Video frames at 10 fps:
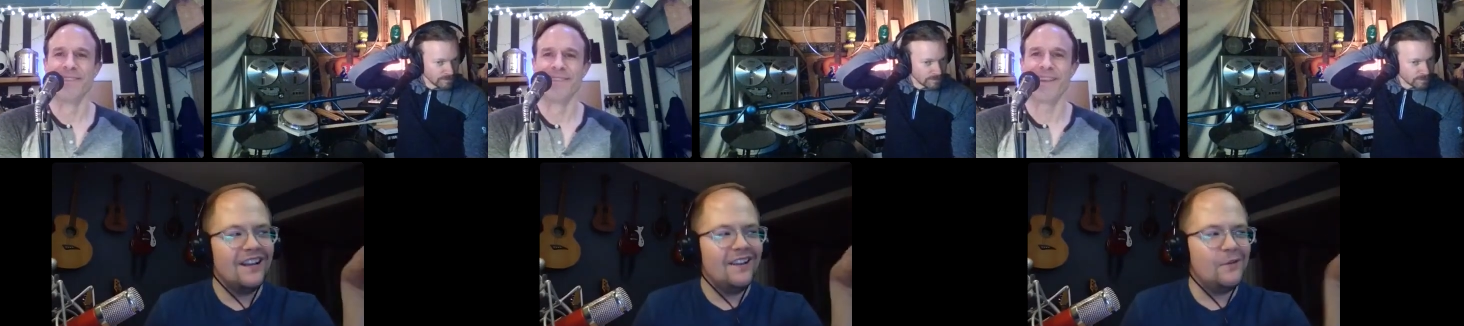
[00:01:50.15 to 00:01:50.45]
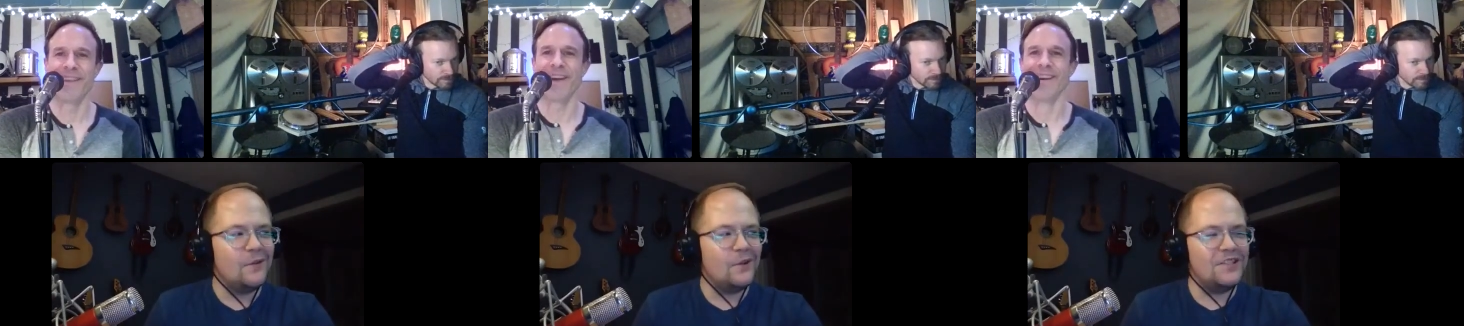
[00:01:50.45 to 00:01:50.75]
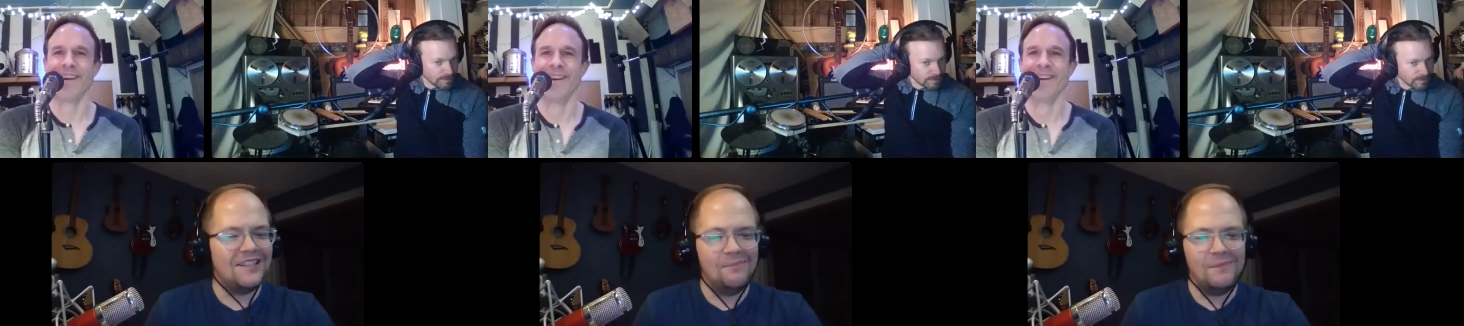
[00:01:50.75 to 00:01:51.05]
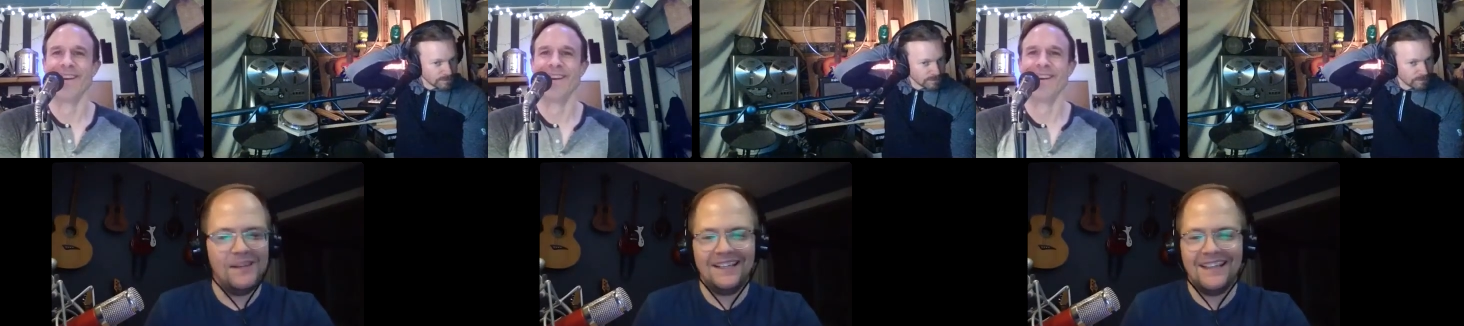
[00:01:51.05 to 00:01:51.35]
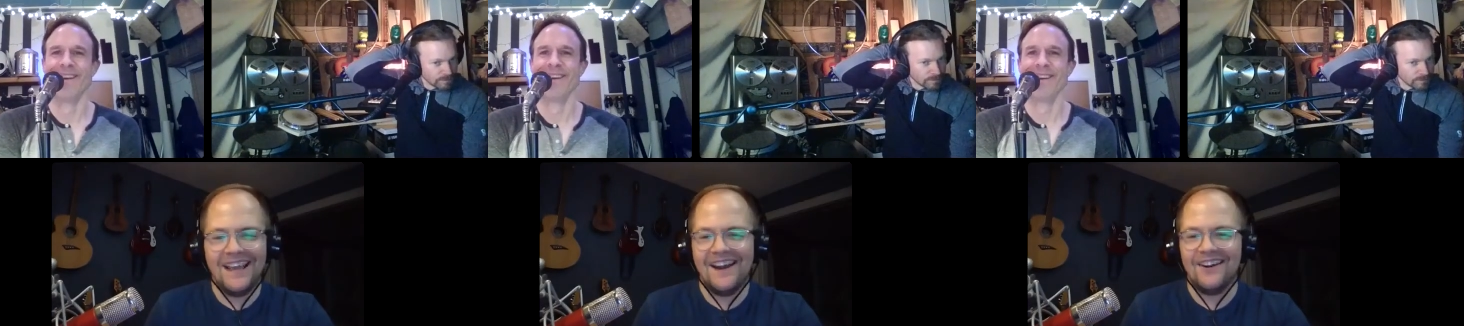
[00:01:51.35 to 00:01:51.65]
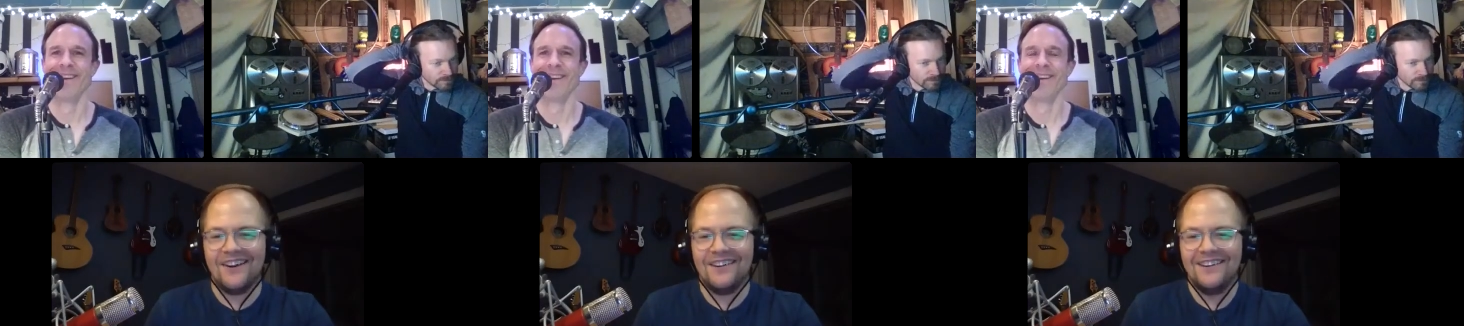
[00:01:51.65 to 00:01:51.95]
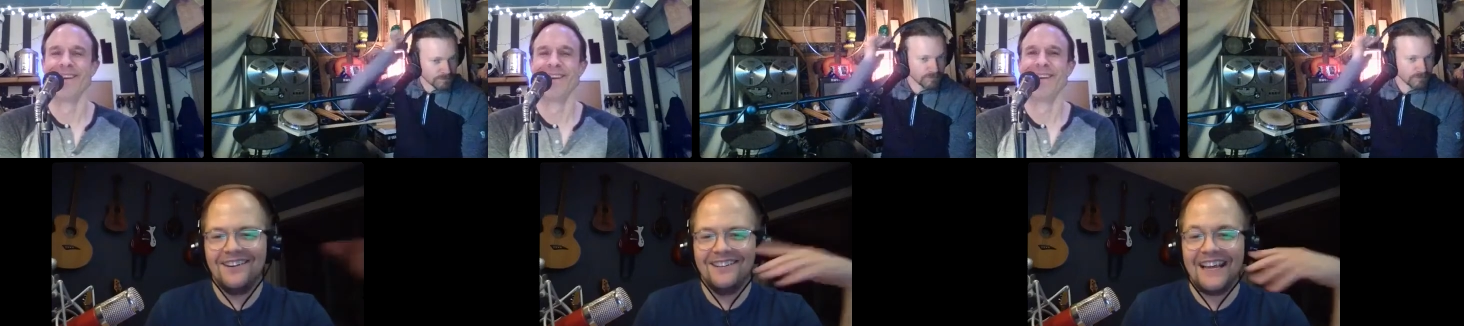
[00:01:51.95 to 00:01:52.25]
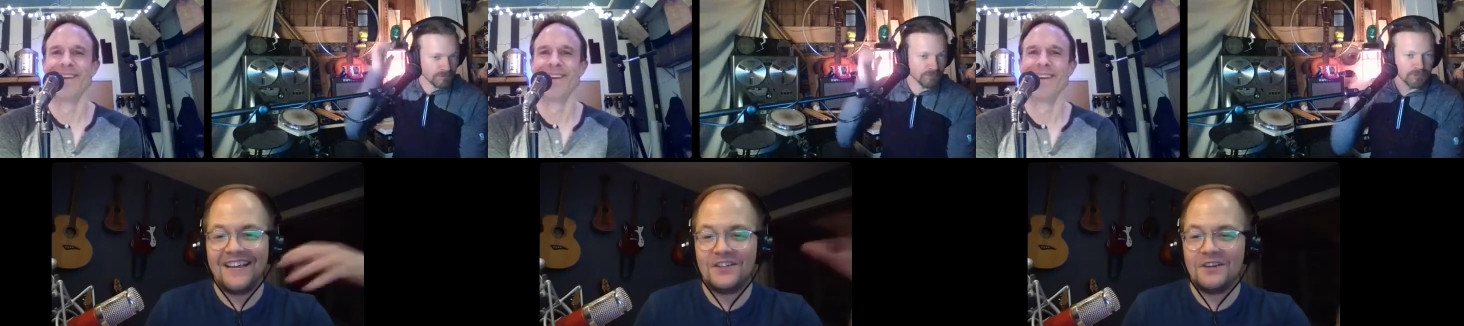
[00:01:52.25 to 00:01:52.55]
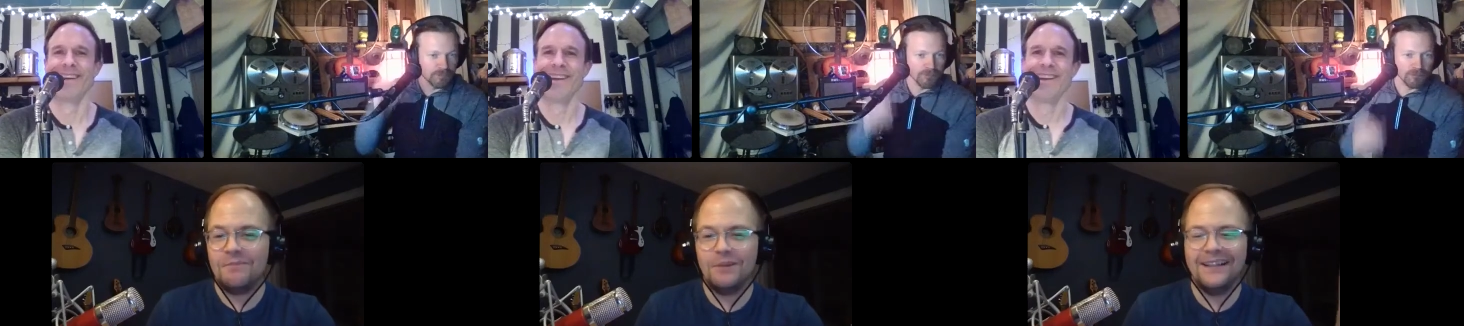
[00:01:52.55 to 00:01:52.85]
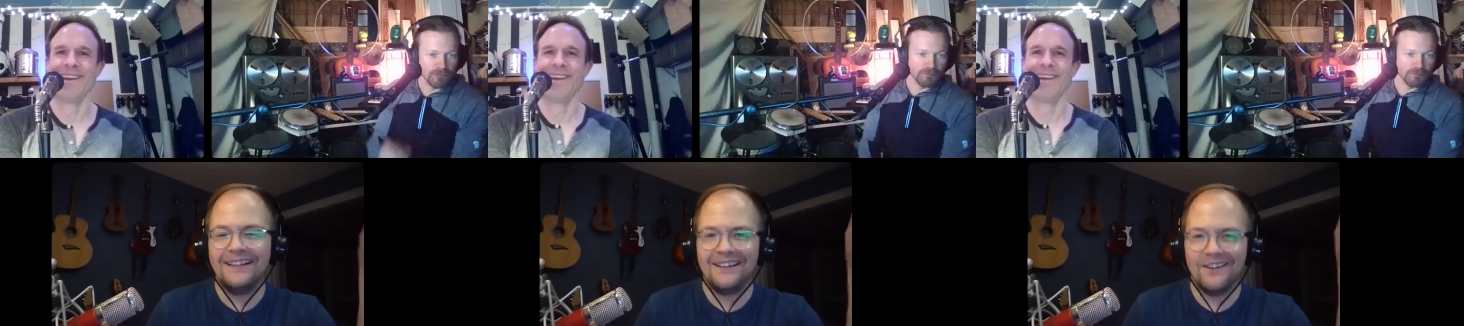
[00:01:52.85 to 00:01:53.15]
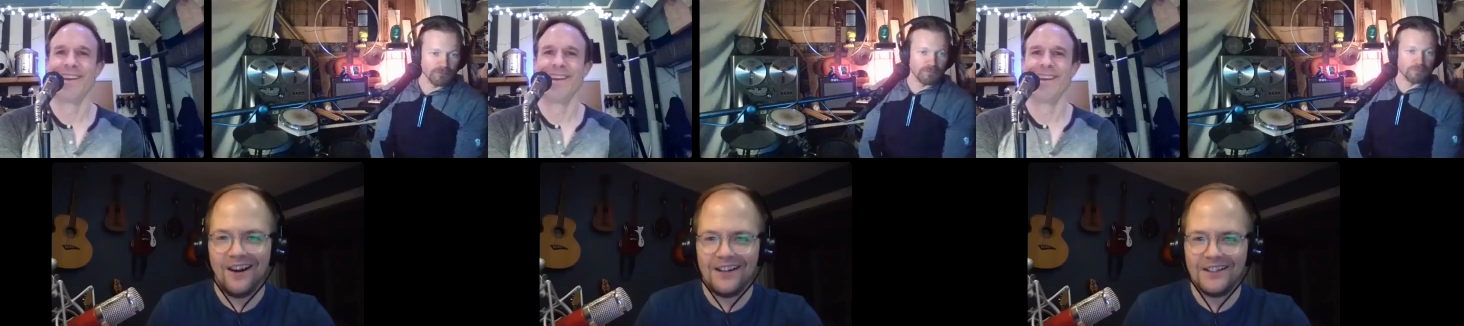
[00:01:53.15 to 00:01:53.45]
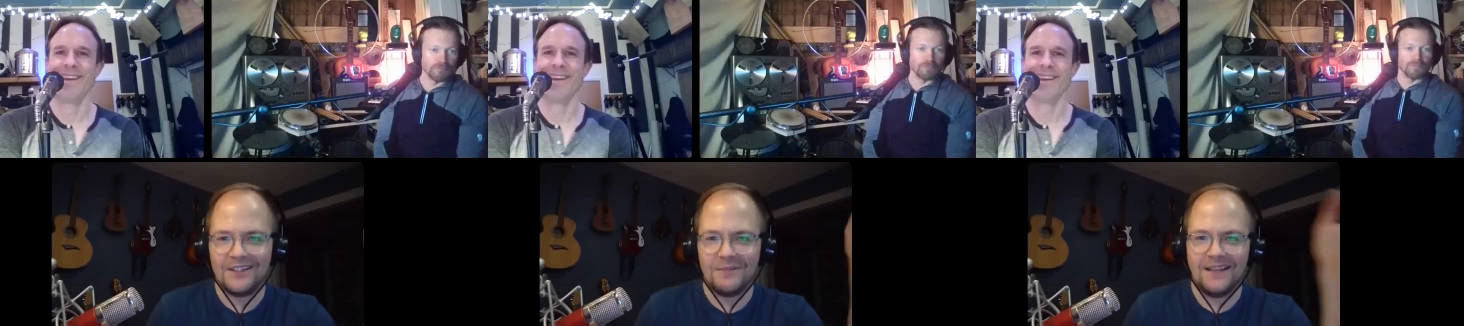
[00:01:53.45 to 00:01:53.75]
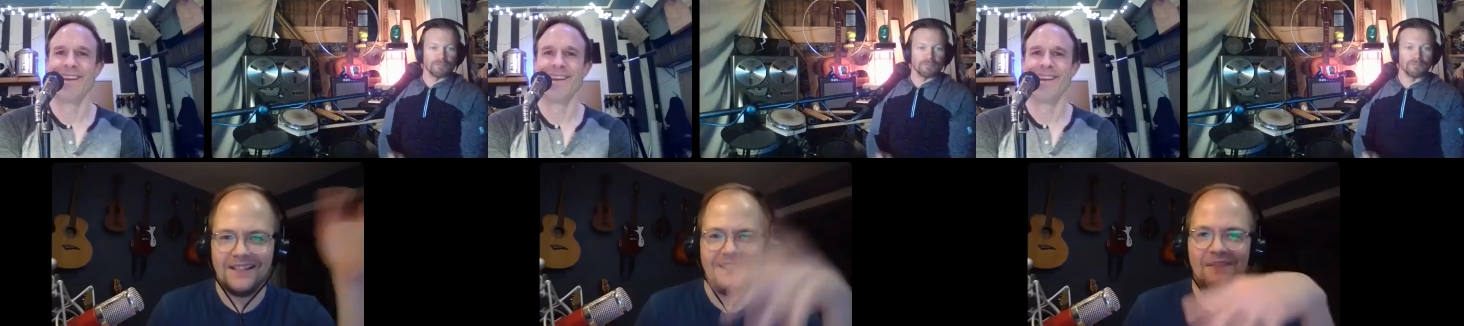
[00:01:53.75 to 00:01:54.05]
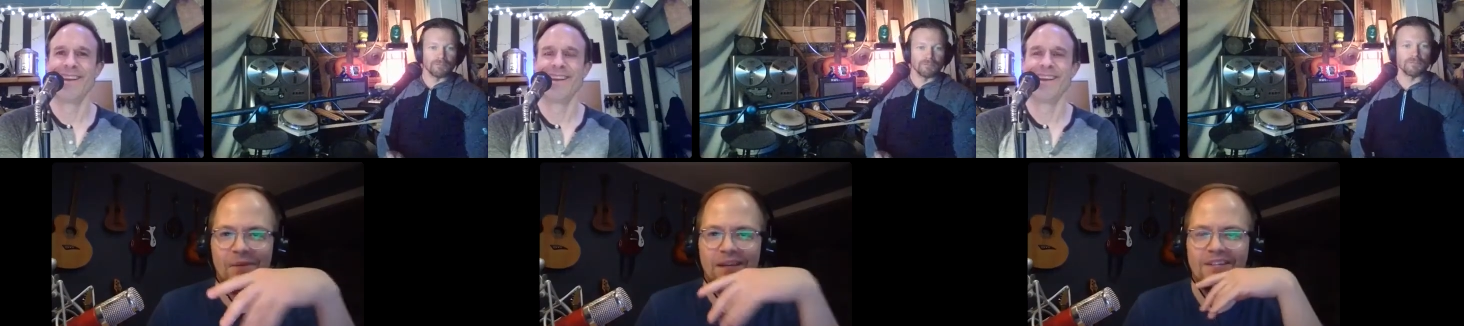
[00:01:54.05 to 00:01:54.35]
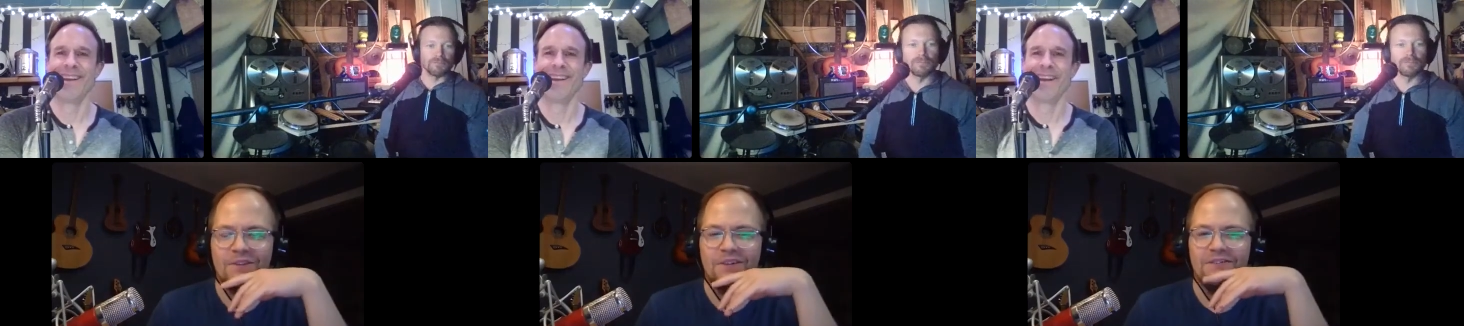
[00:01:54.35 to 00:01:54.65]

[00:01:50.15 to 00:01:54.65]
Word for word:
Speaker 1: Yeah, There's something there that is completely lost by the time we get to our